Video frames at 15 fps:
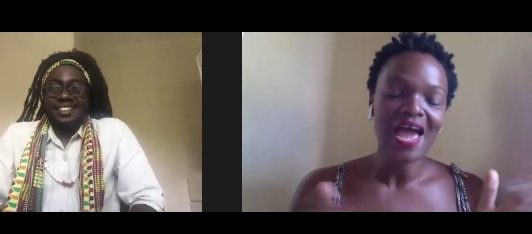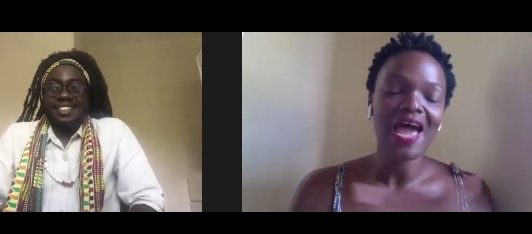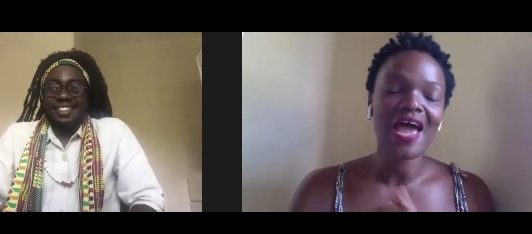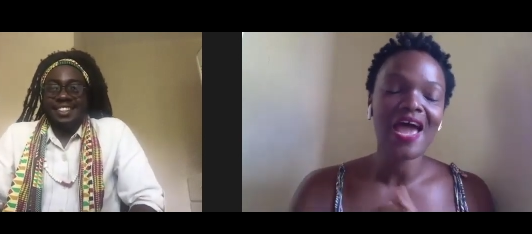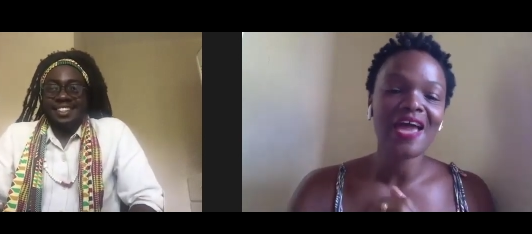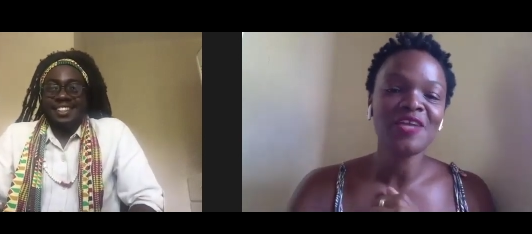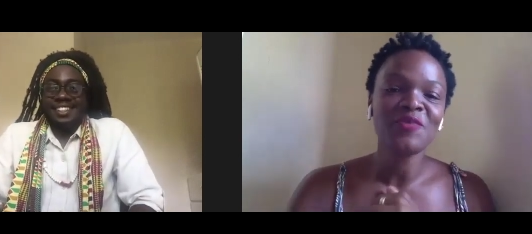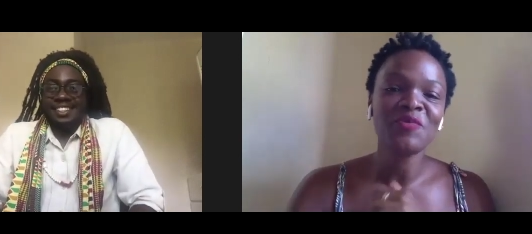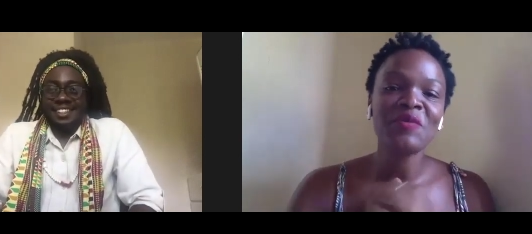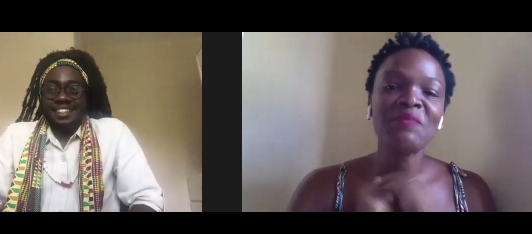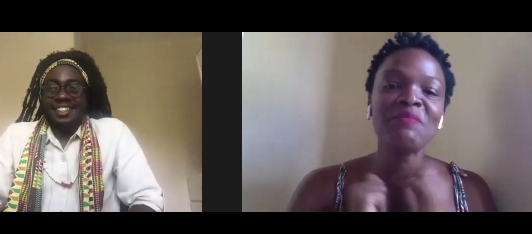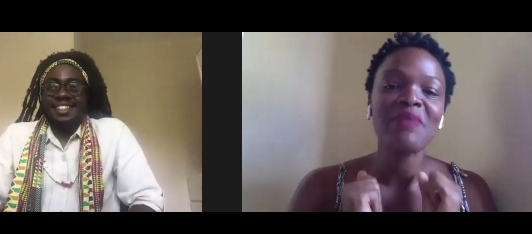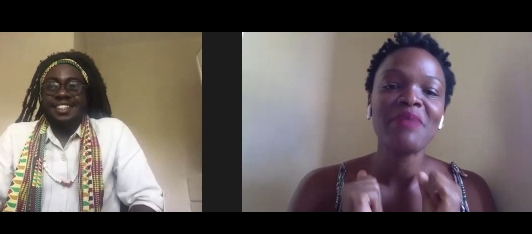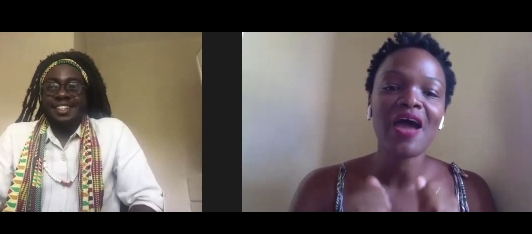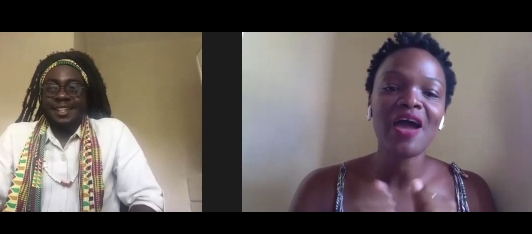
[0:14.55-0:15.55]
Speaker 1: and
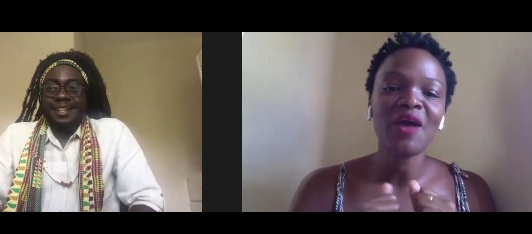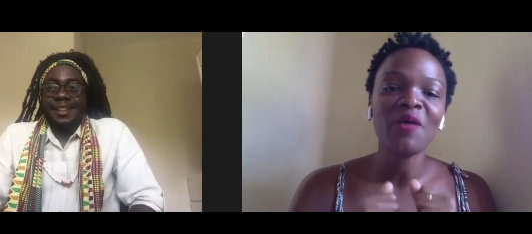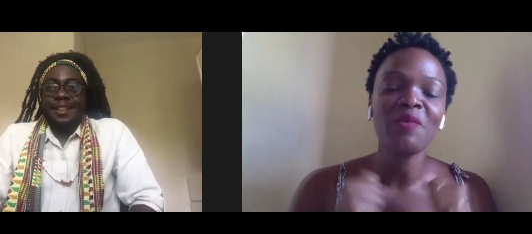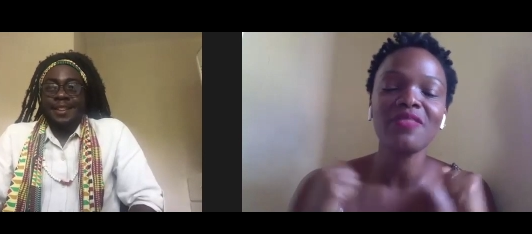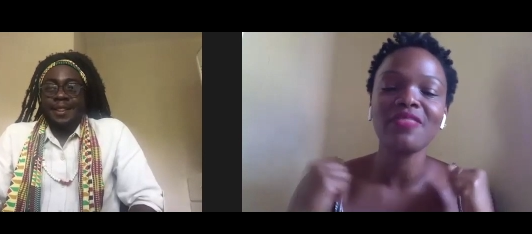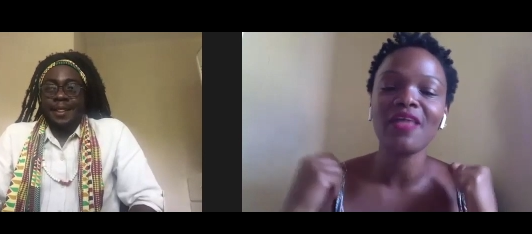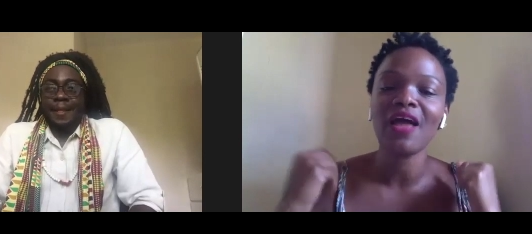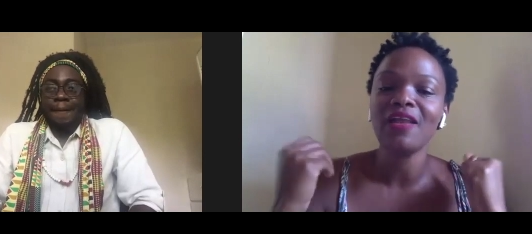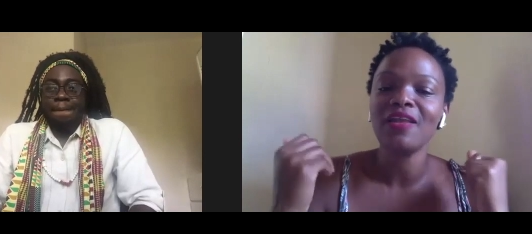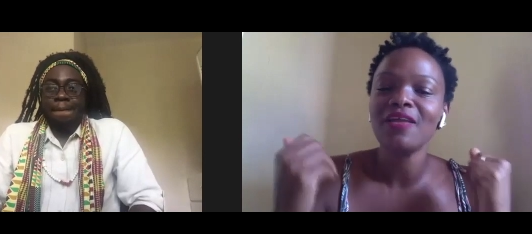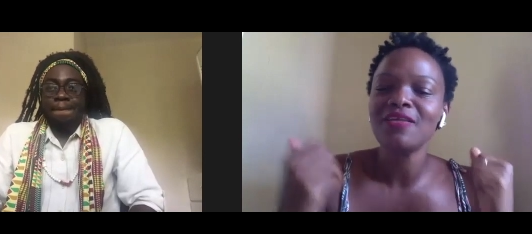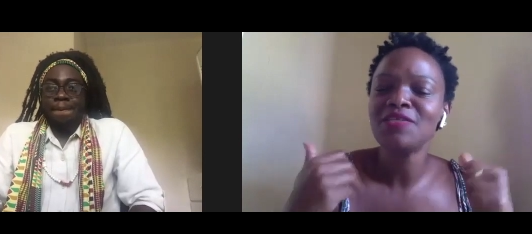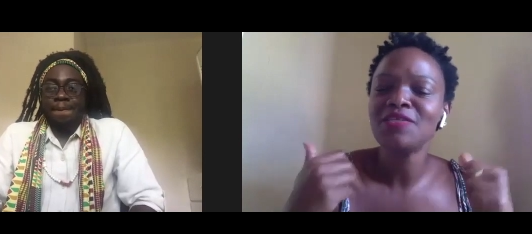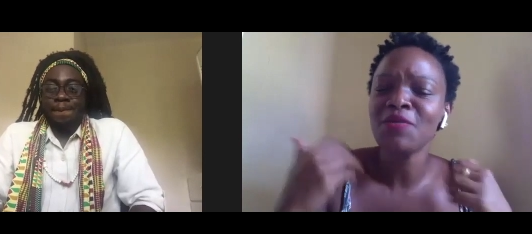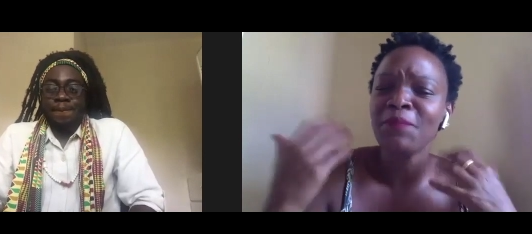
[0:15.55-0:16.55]
we're back with a
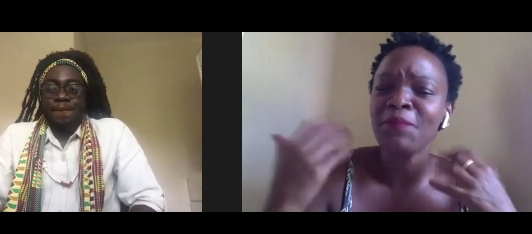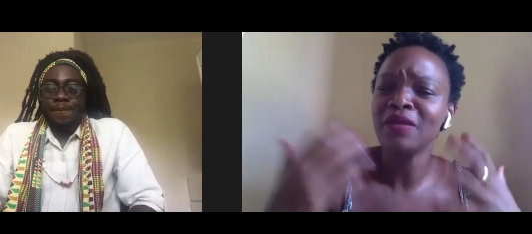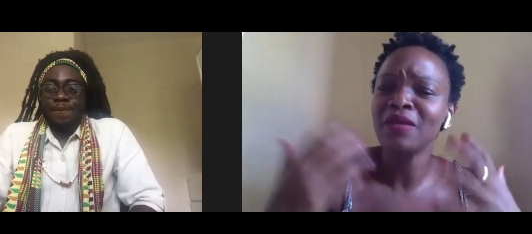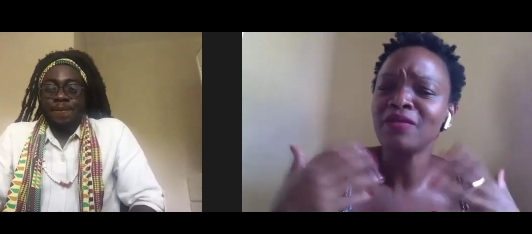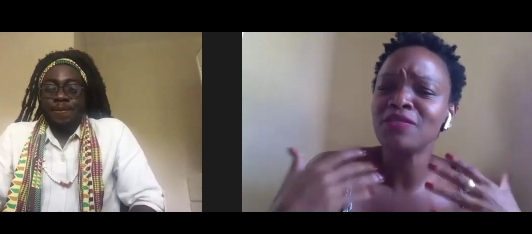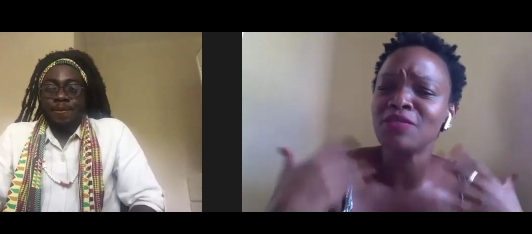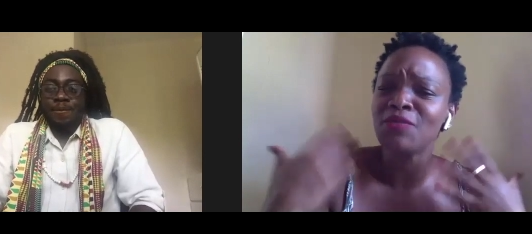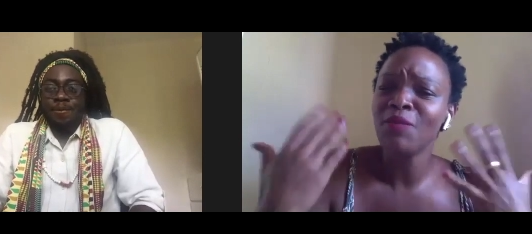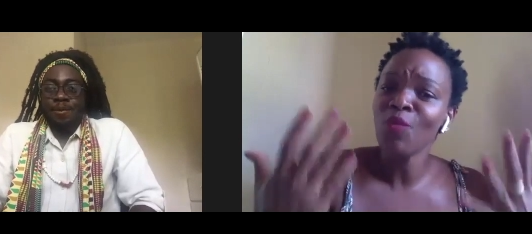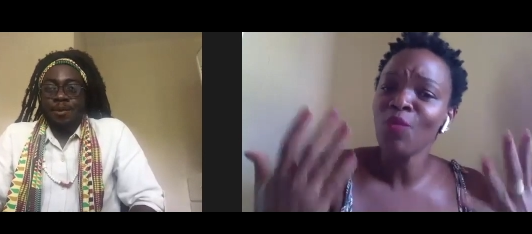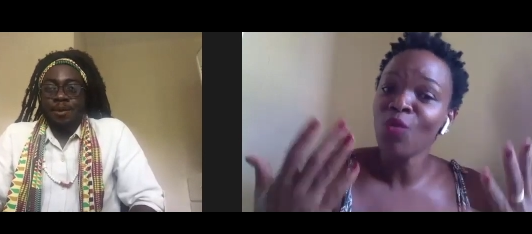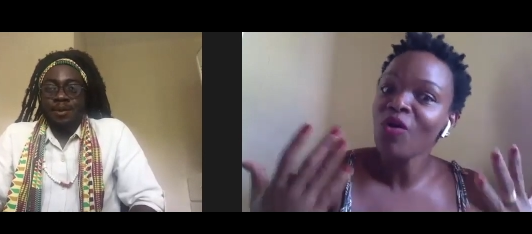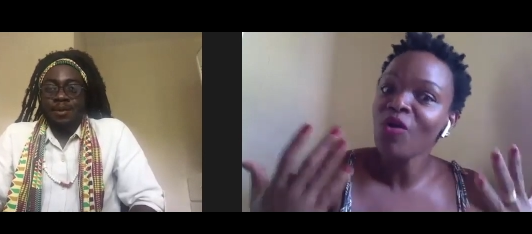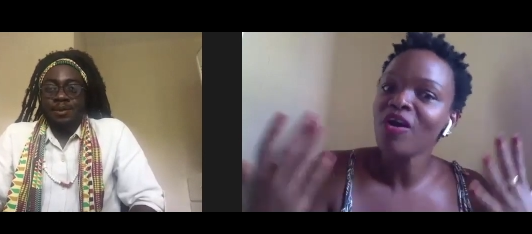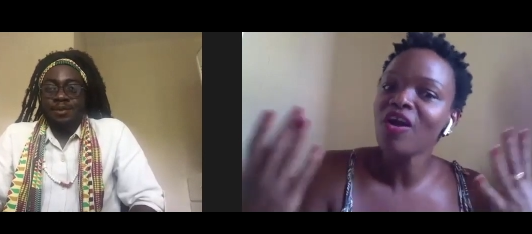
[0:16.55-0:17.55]
little bit
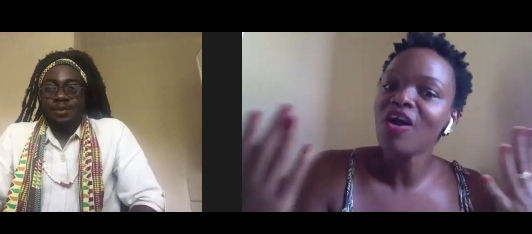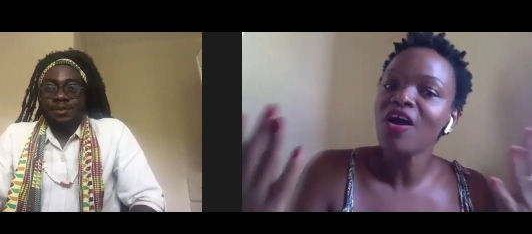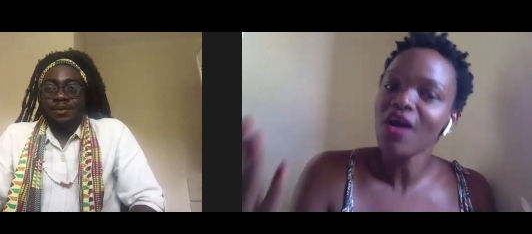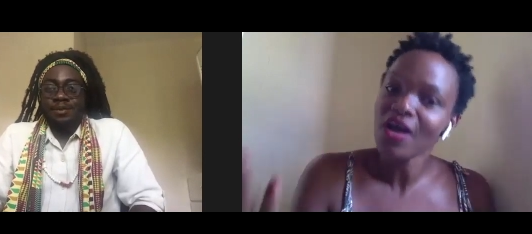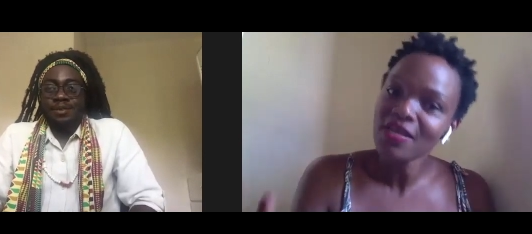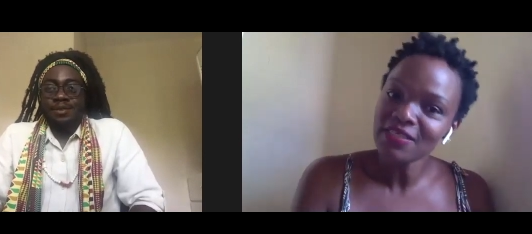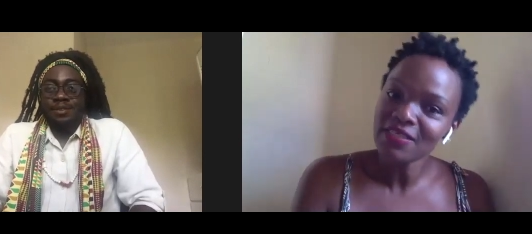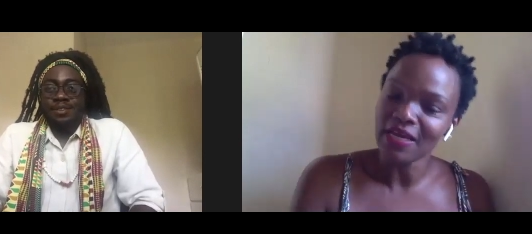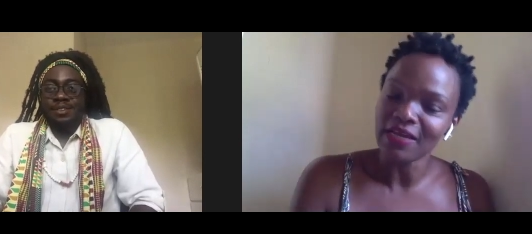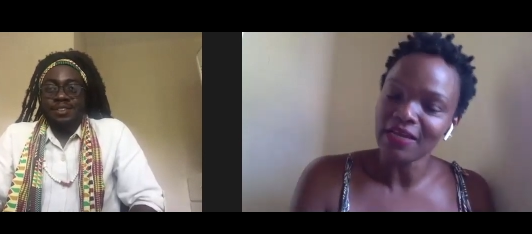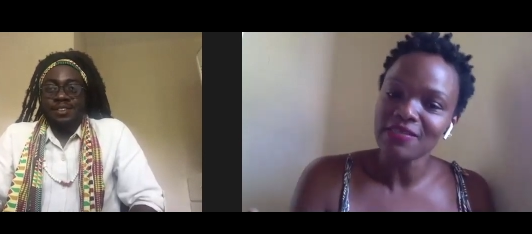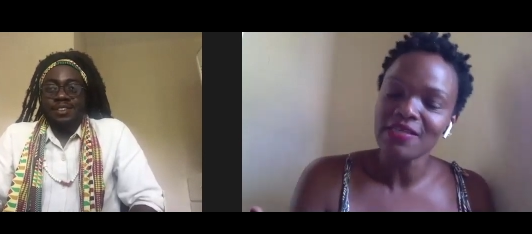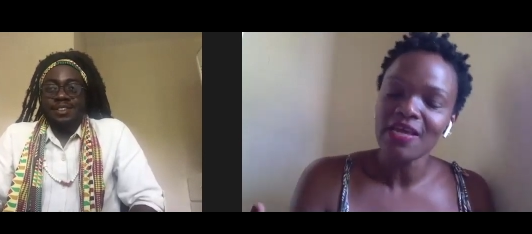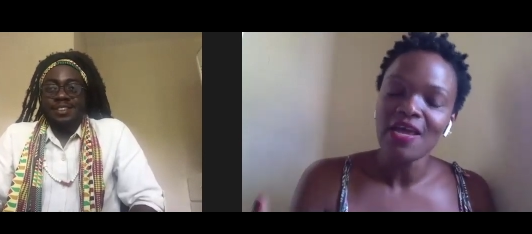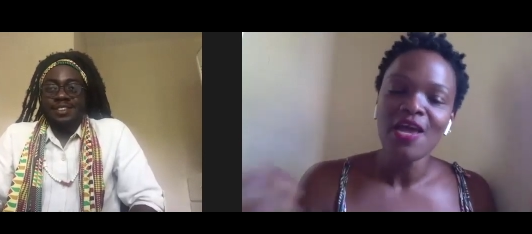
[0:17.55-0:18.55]
more
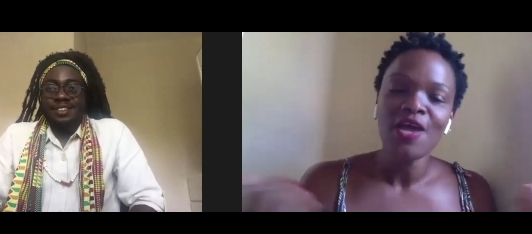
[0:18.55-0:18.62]
content.